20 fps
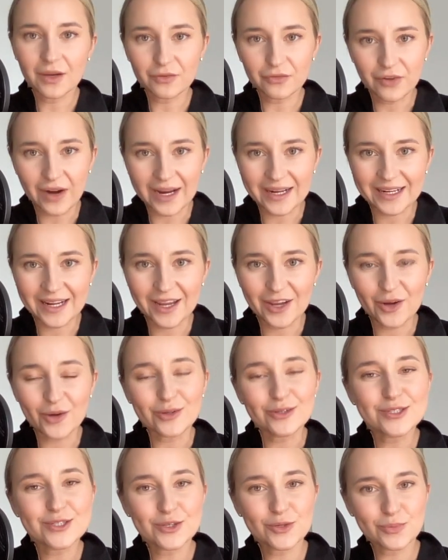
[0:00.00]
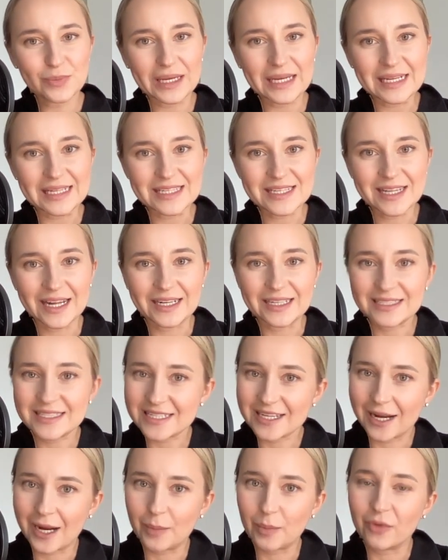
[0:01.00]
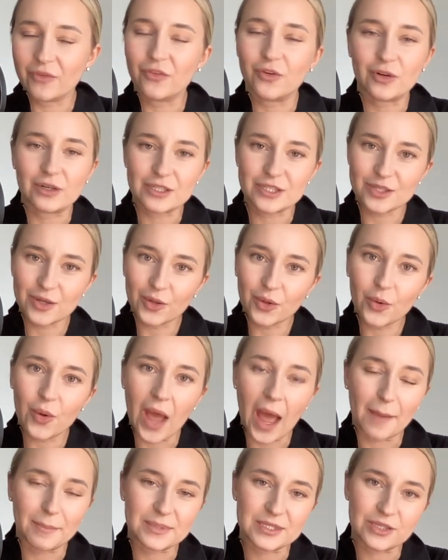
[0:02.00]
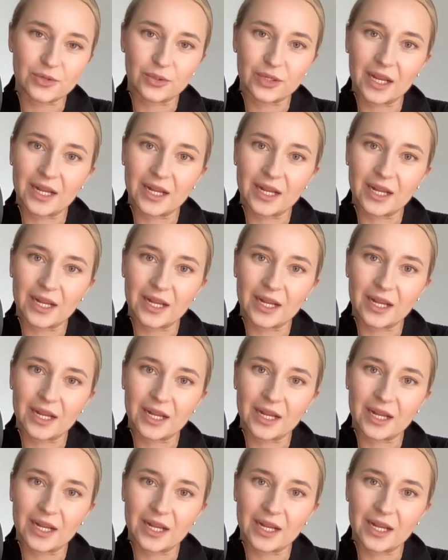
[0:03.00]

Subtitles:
Friday also means that it's time for a solo episode,